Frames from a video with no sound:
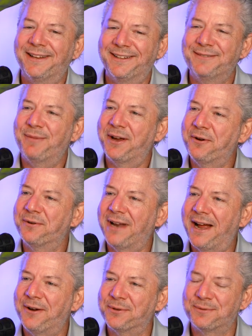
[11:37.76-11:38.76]
in my own
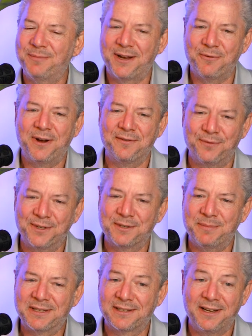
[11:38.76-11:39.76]
house, my wife was the
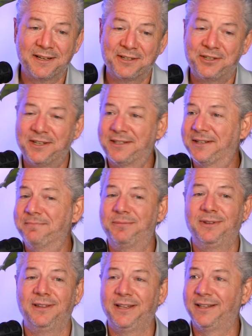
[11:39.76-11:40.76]
best client, because she
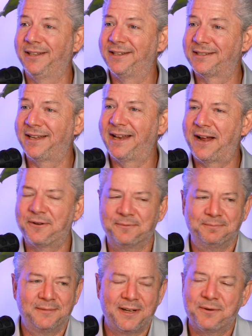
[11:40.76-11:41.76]
completely stayed out.
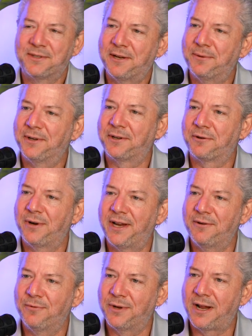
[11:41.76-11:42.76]
I was able to
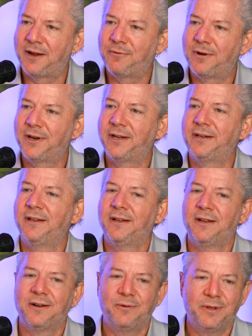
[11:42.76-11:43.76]
create what I wanted
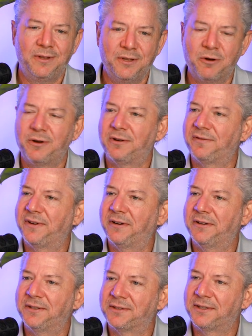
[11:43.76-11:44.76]
with no
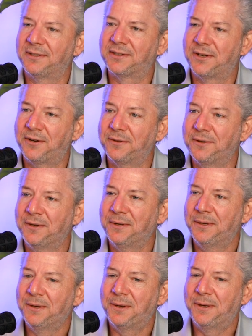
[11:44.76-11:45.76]
interference, and
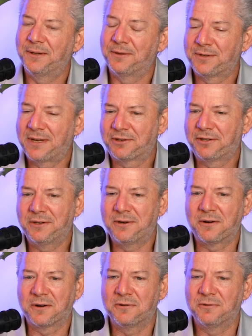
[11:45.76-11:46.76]
there was actually an
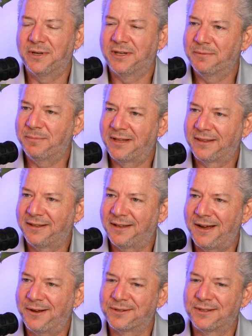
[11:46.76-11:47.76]
article written about the
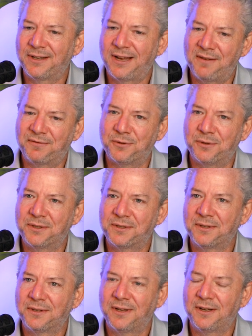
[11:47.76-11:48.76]
house
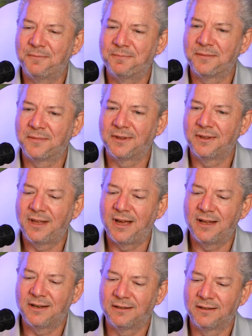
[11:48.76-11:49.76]
afterwards,
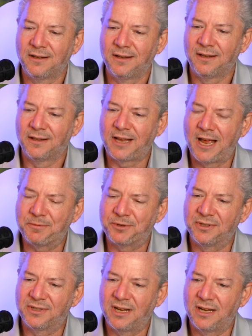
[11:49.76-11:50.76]
that the
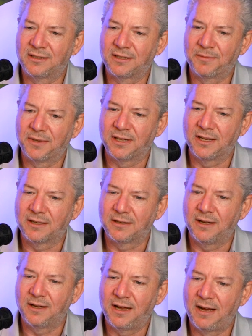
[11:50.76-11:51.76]
caption said something like,
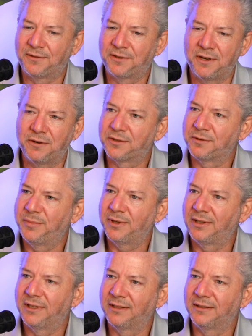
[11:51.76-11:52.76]
after years of
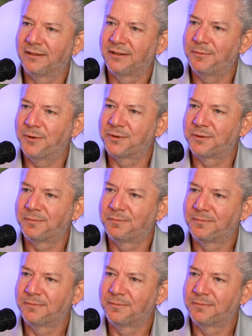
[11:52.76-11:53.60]
building the most